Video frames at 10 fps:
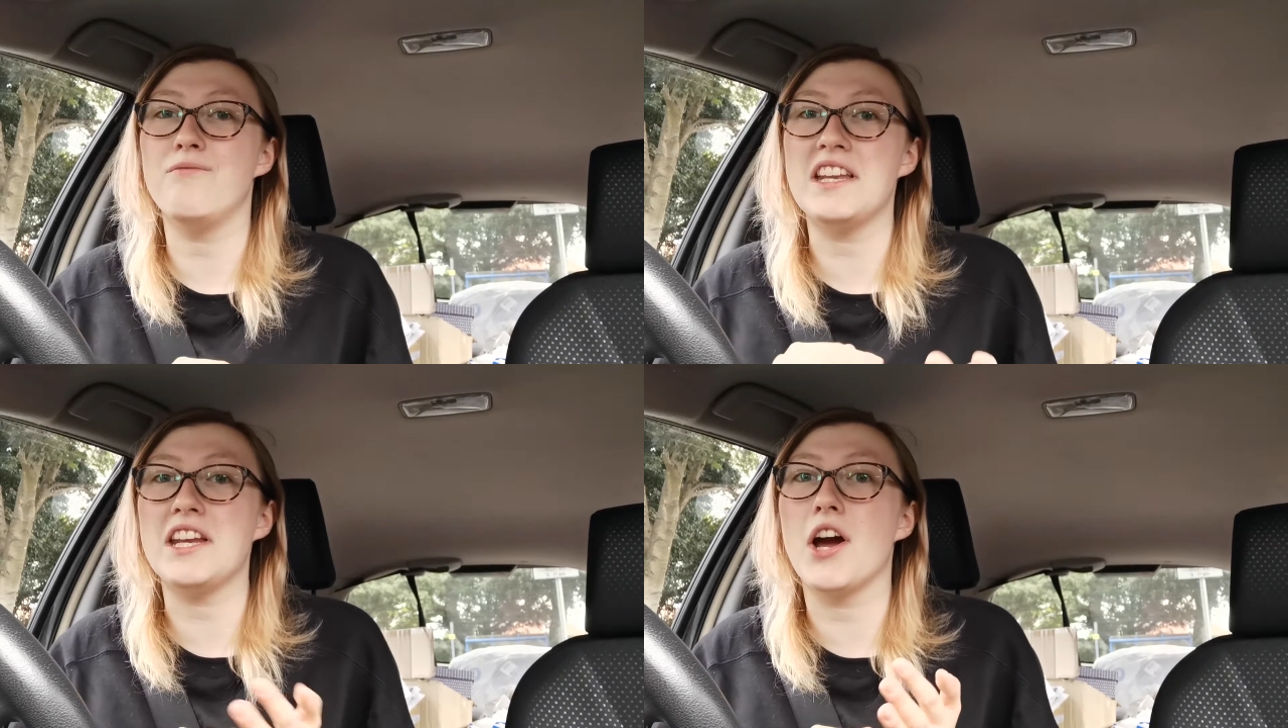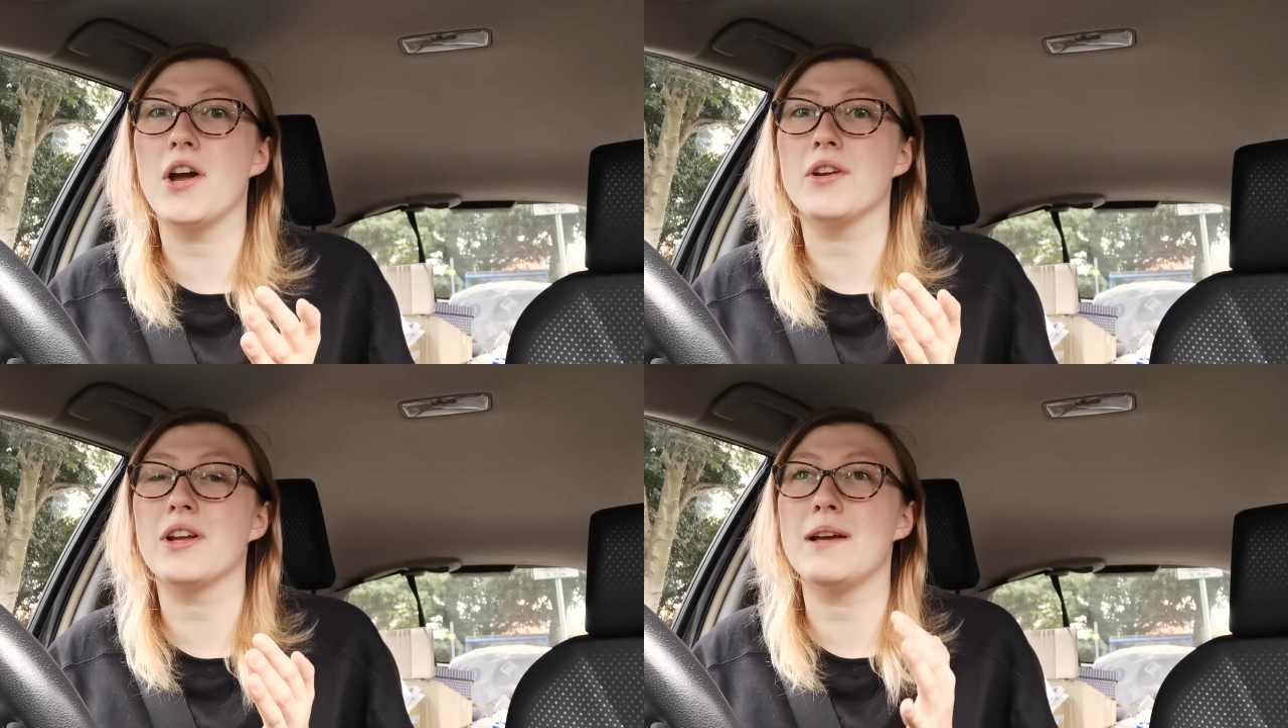
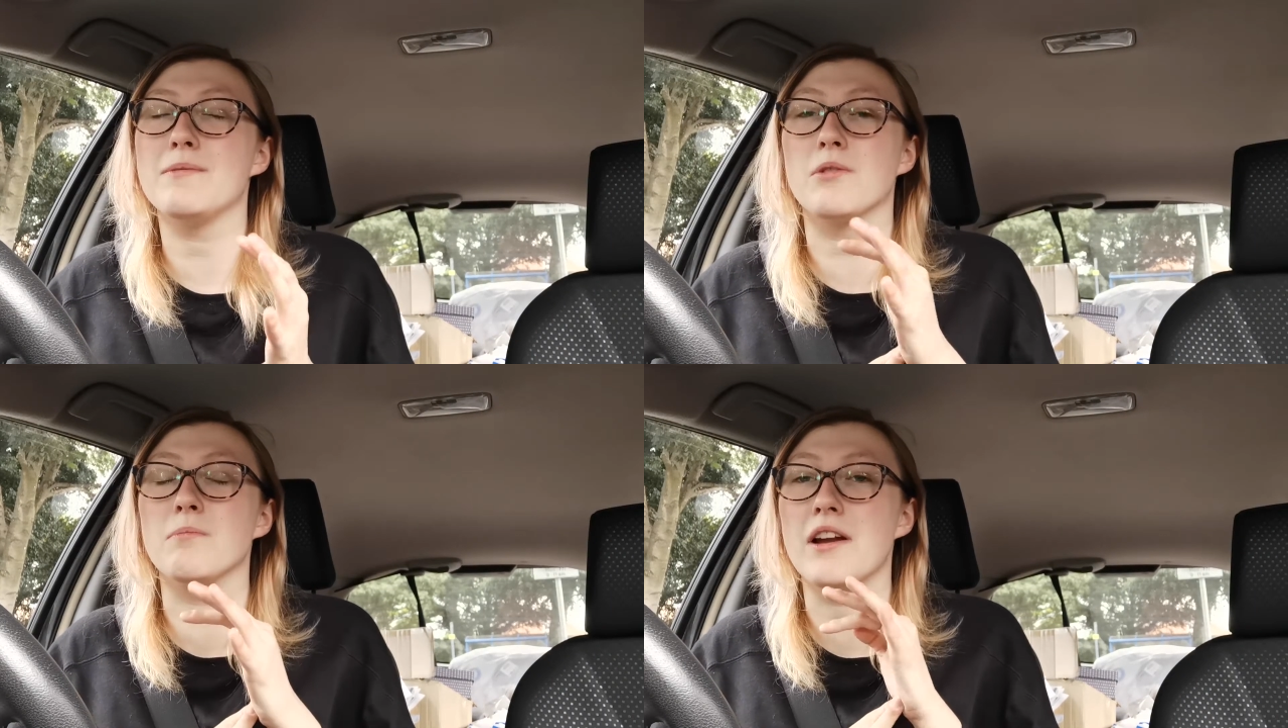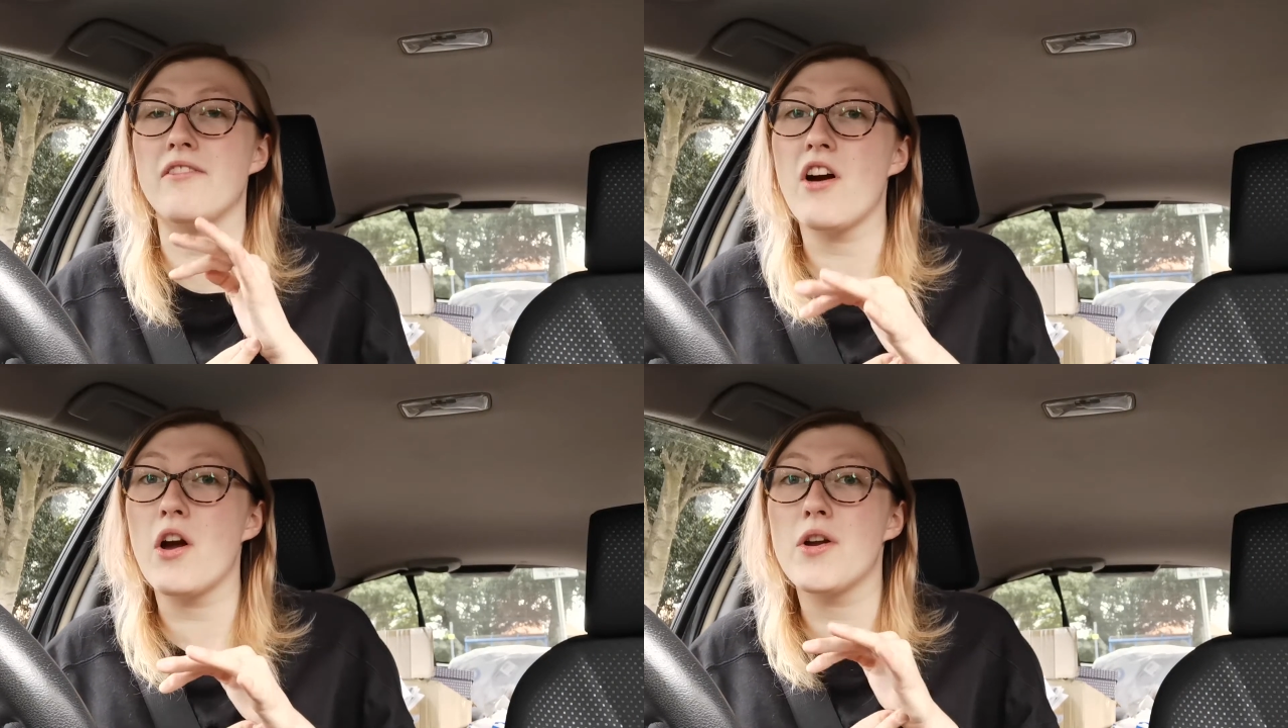video clips from my
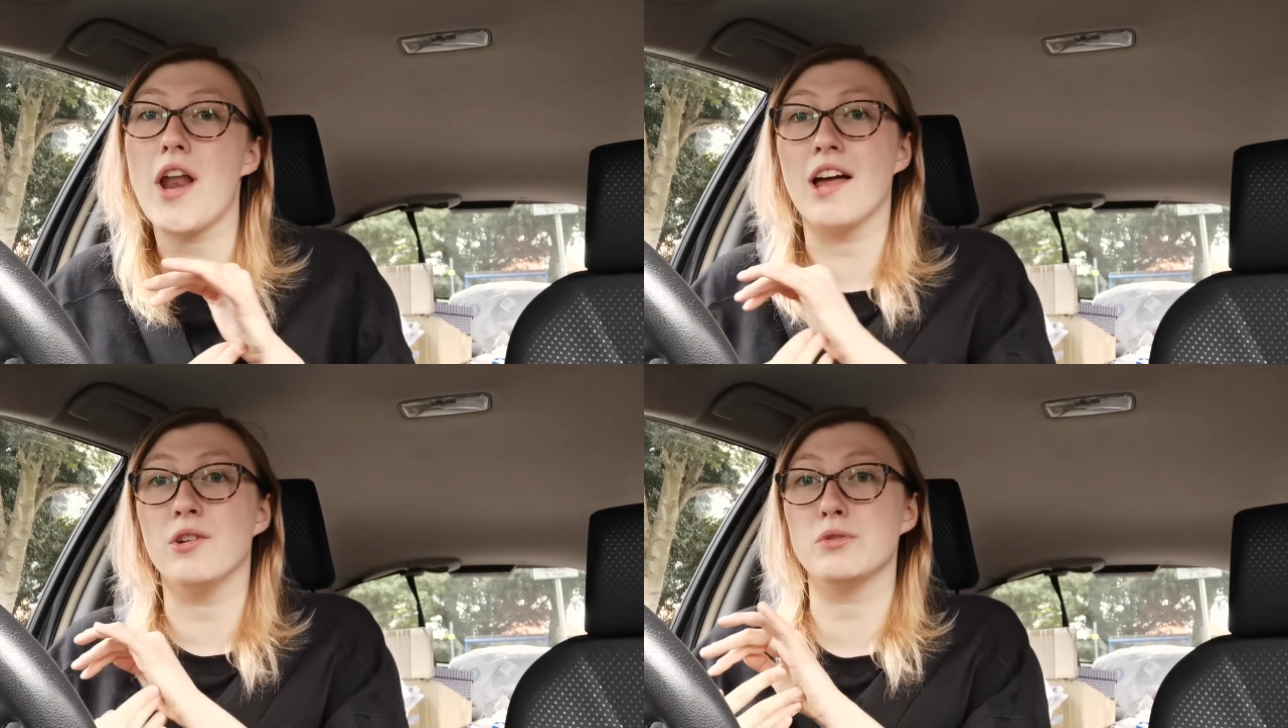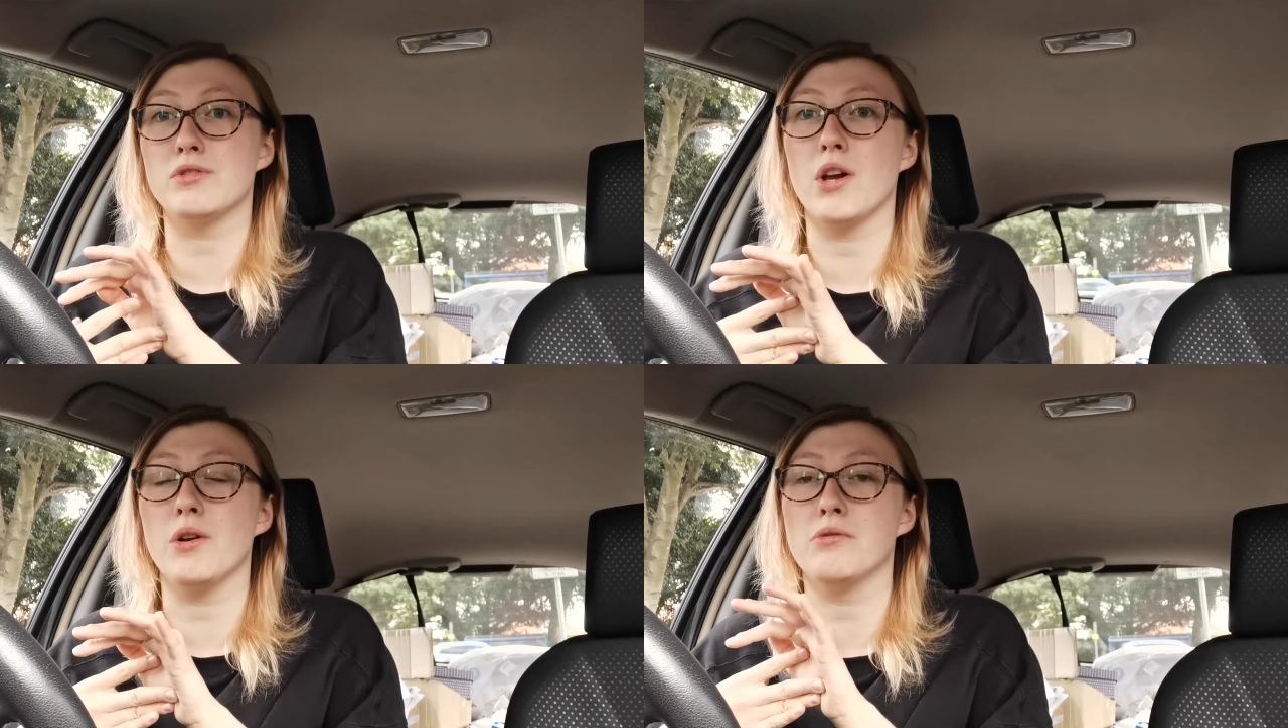phone and
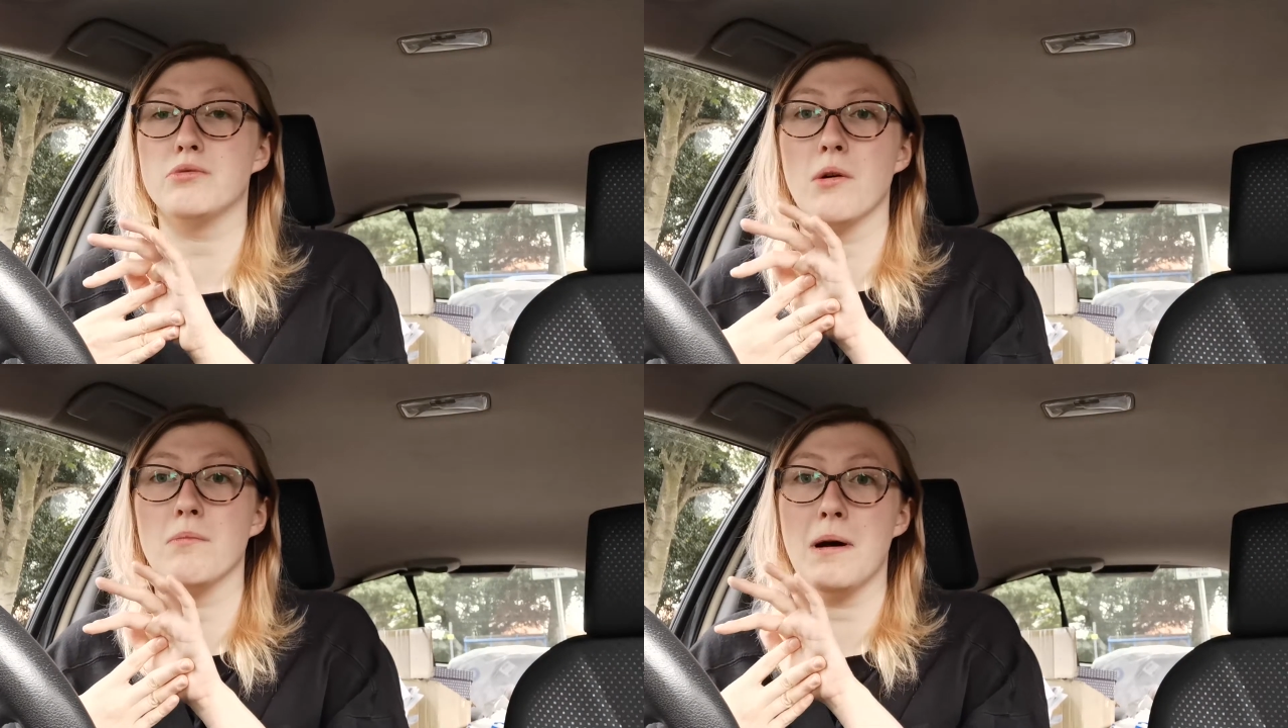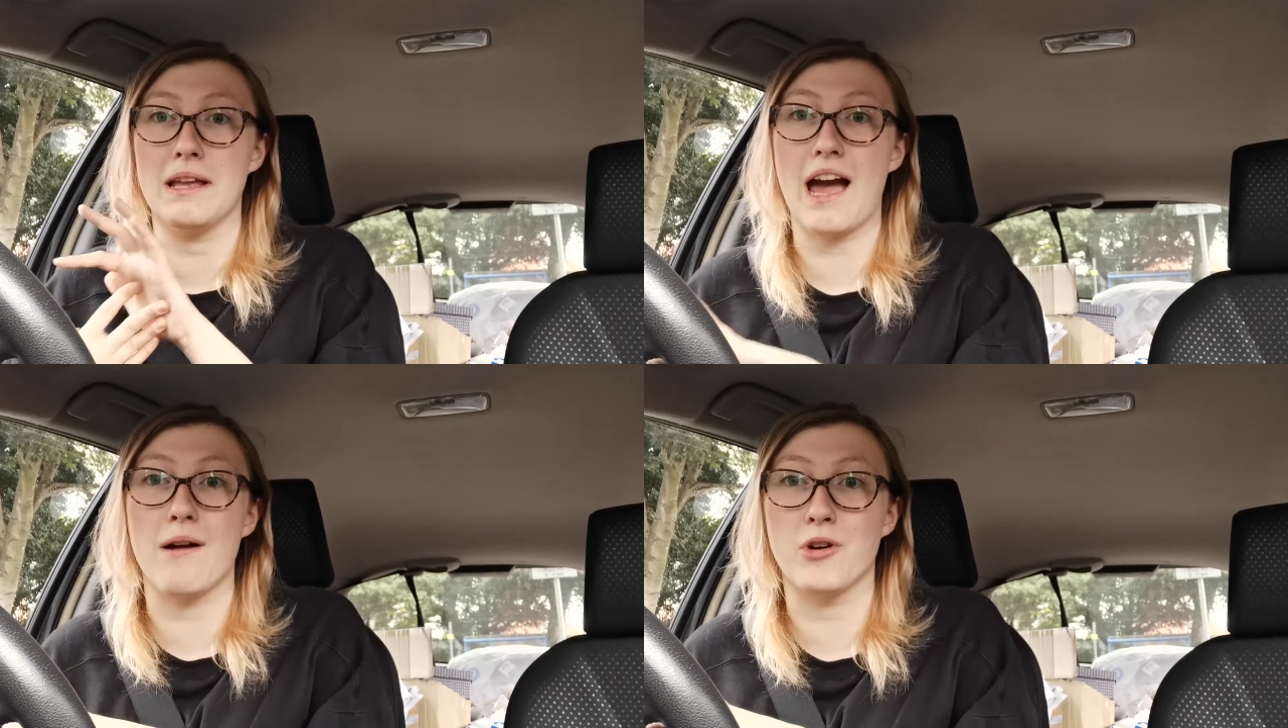also from my
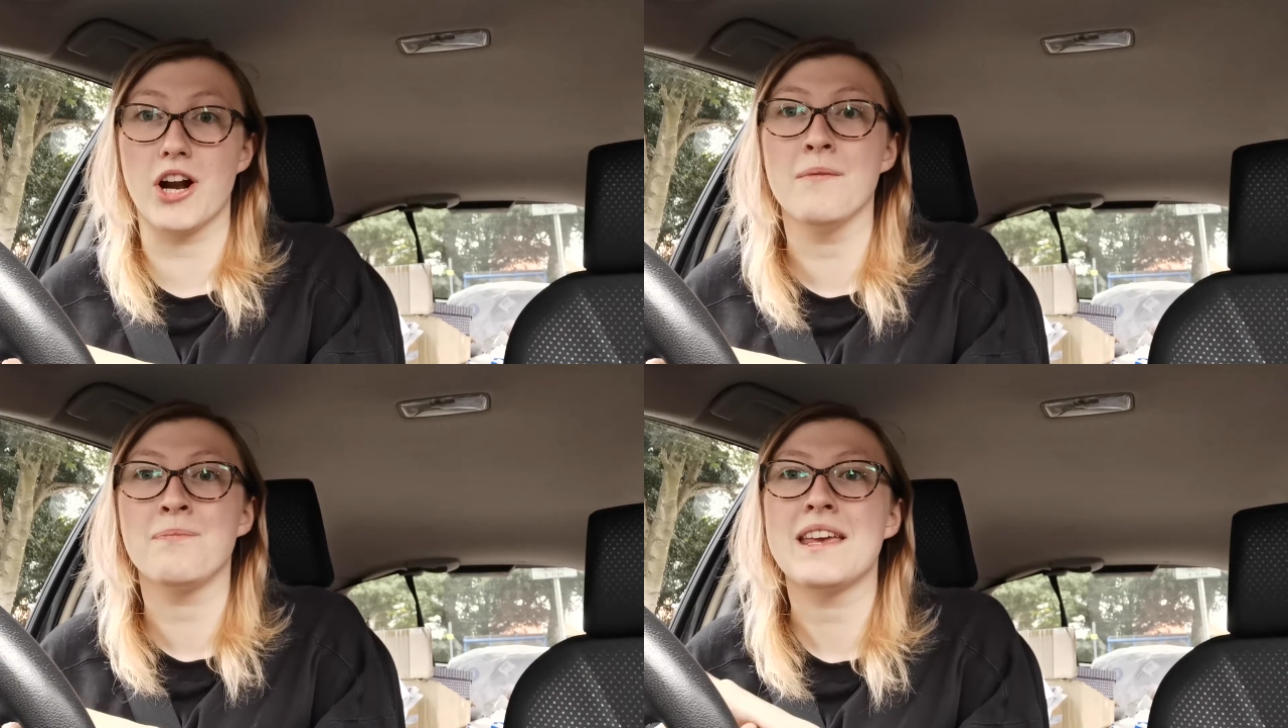camera.